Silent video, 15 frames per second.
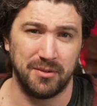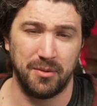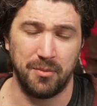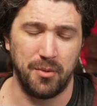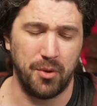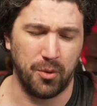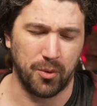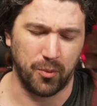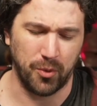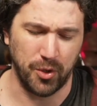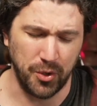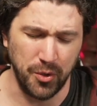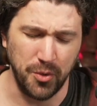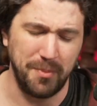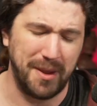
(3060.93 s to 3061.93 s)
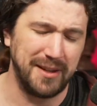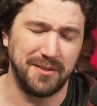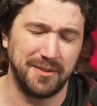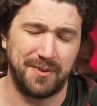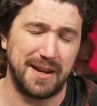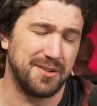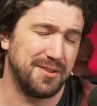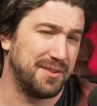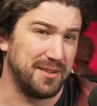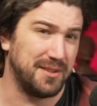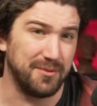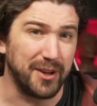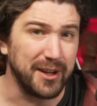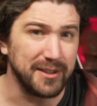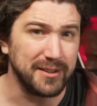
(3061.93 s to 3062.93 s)
or who manufactured the
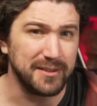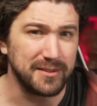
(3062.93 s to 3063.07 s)
device,